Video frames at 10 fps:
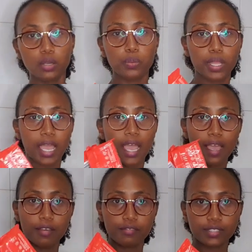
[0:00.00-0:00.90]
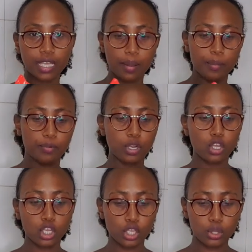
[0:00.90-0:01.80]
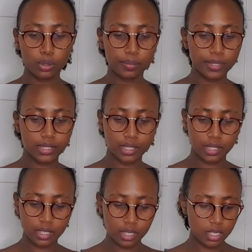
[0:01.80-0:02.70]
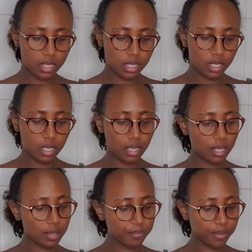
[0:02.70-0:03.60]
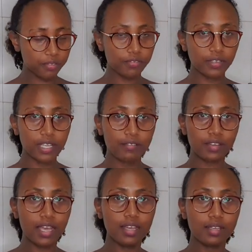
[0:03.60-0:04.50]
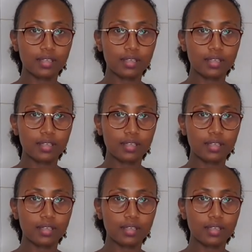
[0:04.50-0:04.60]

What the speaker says: we have some Brico cubes, beef liver